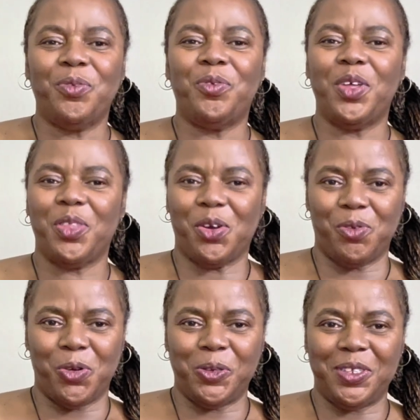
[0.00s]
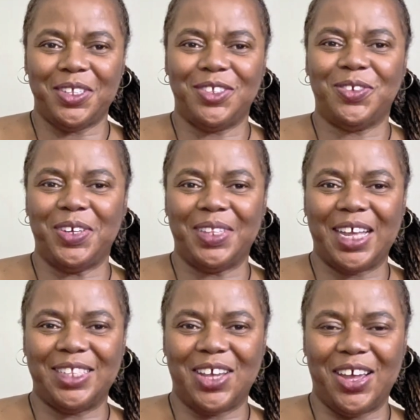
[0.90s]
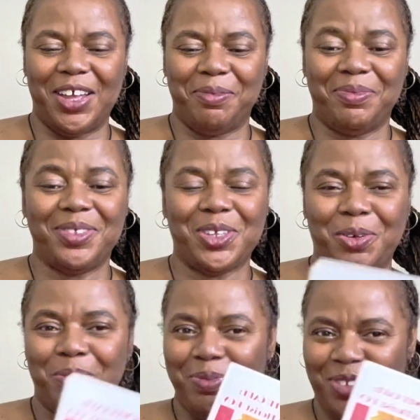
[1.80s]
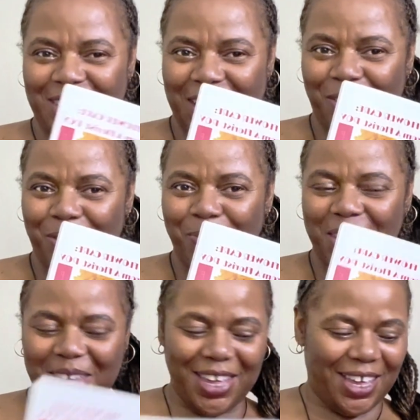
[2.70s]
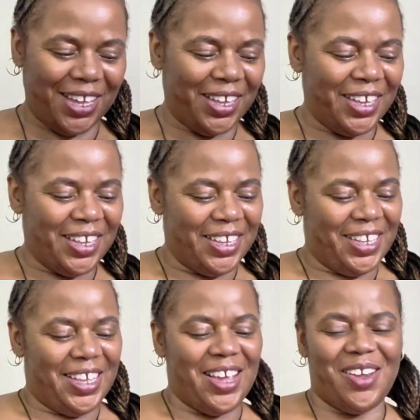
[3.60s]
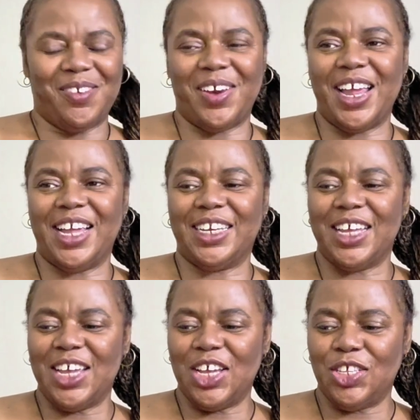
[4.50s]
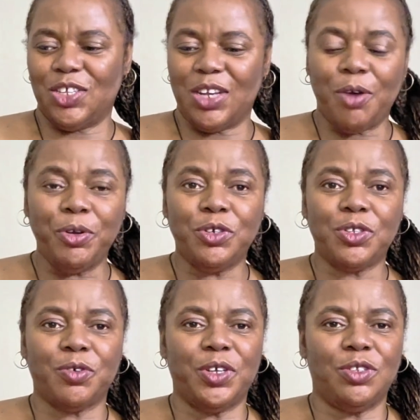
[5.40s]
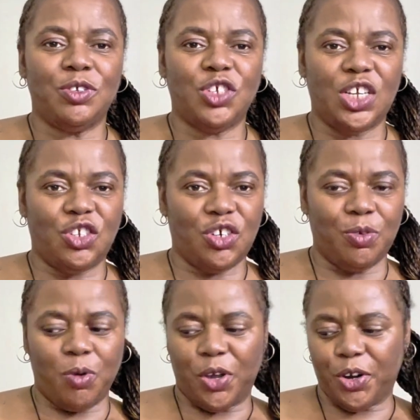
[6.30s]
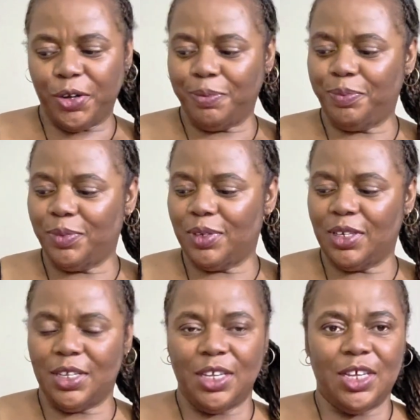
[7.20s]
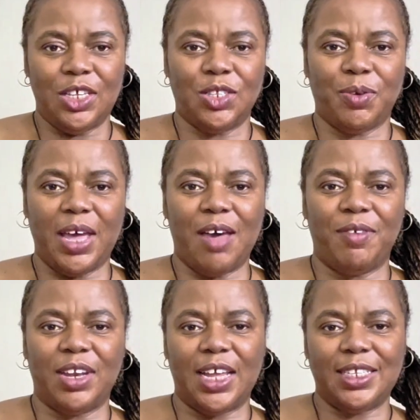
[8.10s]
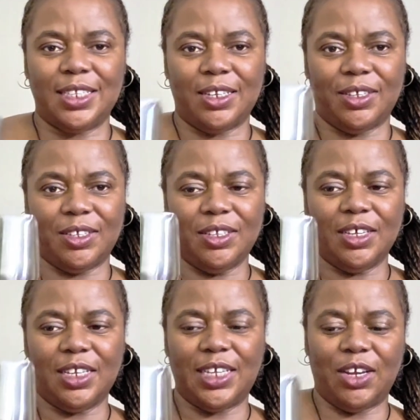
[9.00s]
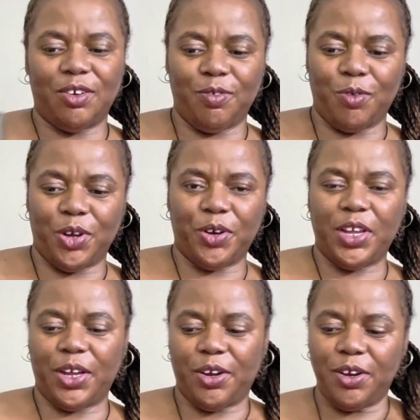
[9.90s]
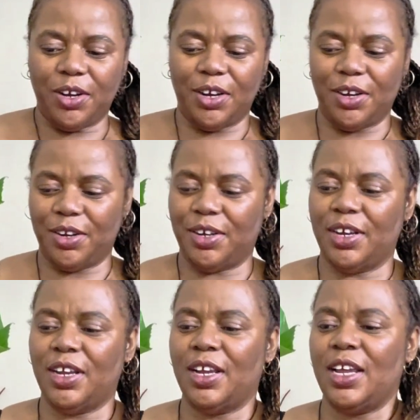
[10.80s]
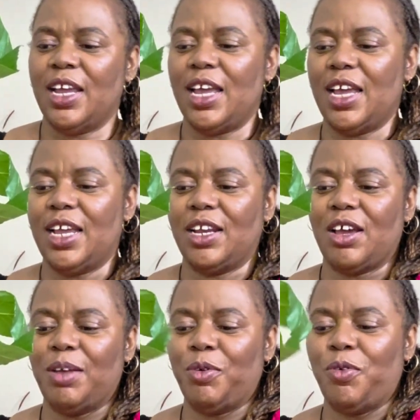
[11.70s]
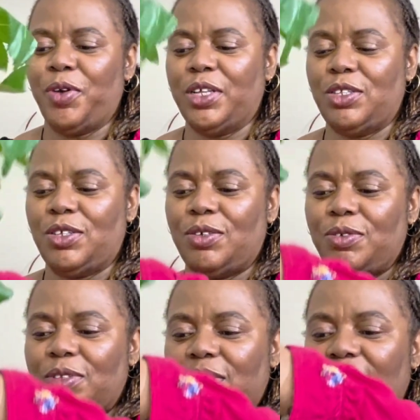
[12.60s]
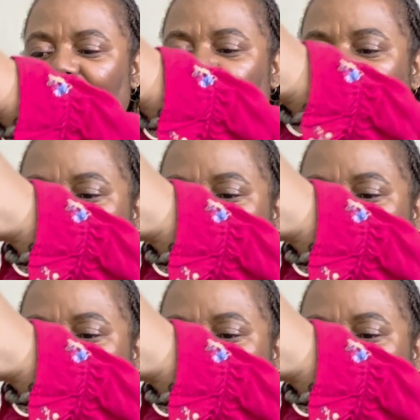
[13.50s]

with our roses during that time. So check out the book. All right. So now we're just going to change our water. So I have a nice little container of water here. And I'm going to take my